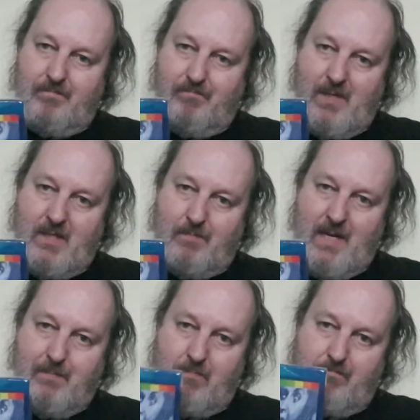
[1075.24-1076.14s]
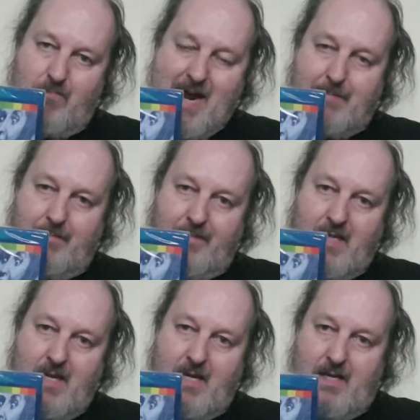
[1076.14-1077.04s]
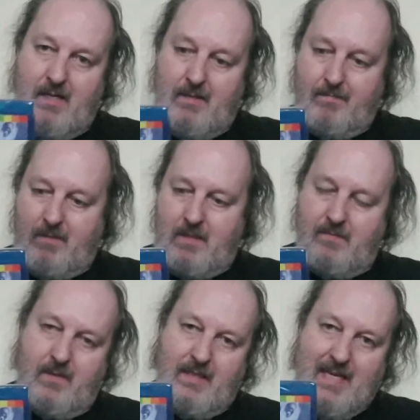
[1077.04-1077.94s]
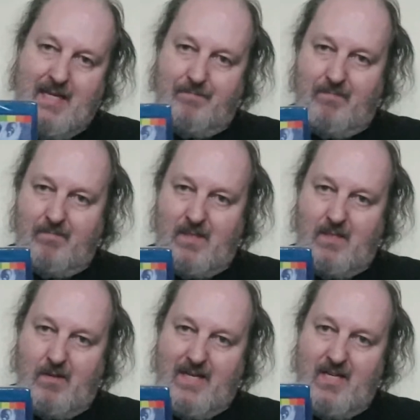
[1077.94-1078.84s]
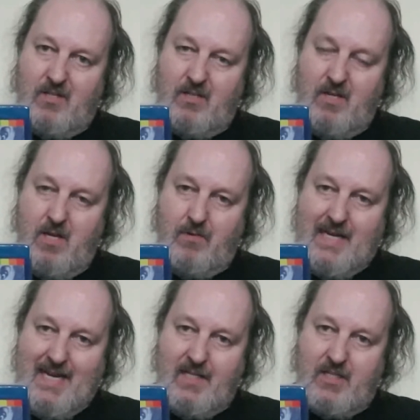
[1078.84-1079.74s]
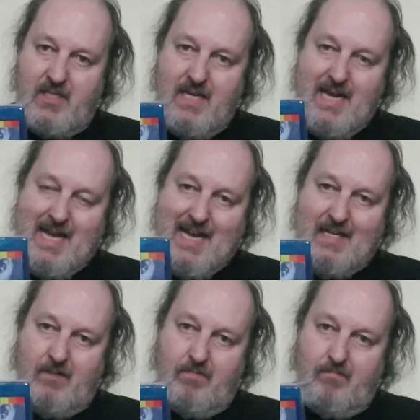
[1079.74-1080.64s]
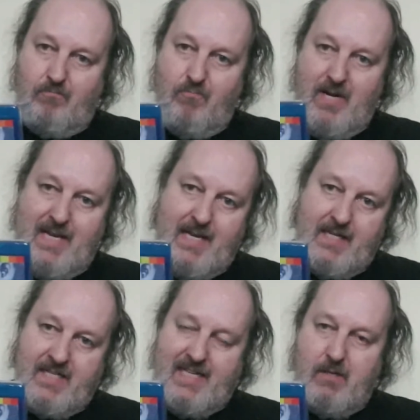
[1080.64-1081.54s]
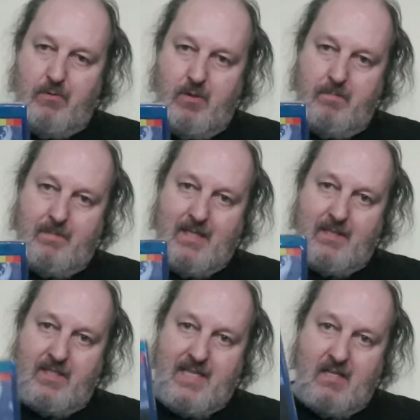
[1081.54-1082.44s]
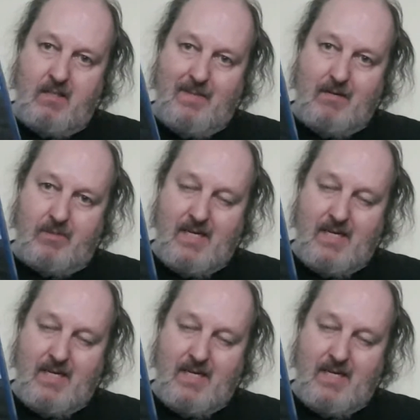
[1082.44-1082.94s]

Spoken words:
piece of paper wrap cover into the new case and reseal them and send them out